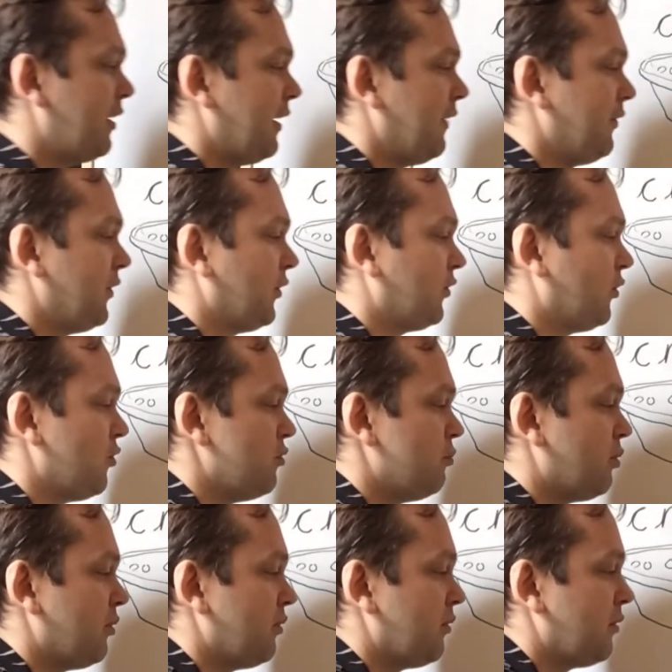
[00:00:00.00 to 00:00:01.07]
in the soup.
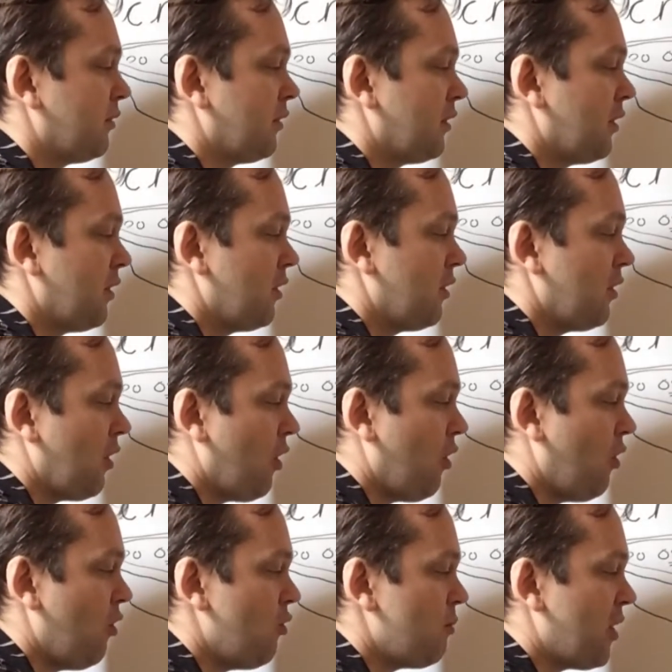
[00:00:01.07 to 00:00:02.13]

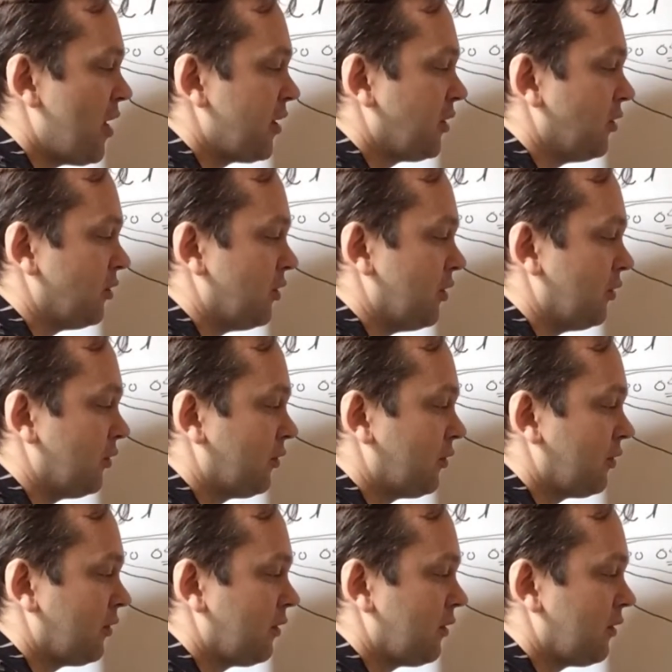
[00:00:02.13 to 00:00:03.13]
Oh my goodness.